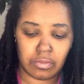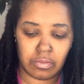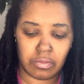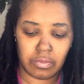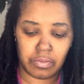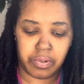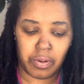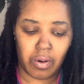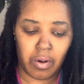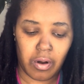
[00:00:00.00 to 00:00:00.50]

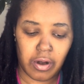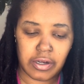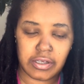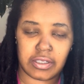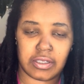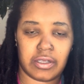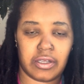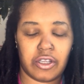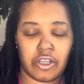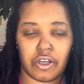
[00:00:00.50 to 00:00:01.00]
parts
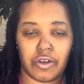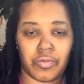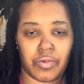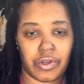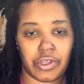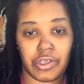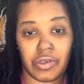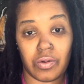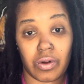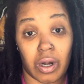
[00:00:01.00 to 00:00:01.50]
in here where
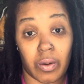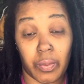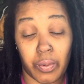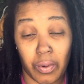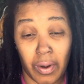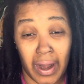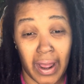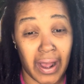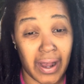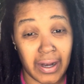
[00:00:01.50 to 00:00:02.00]
you are
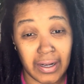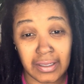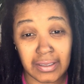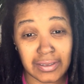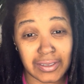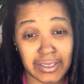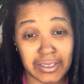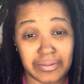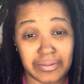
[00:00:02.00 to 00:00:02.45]
proud.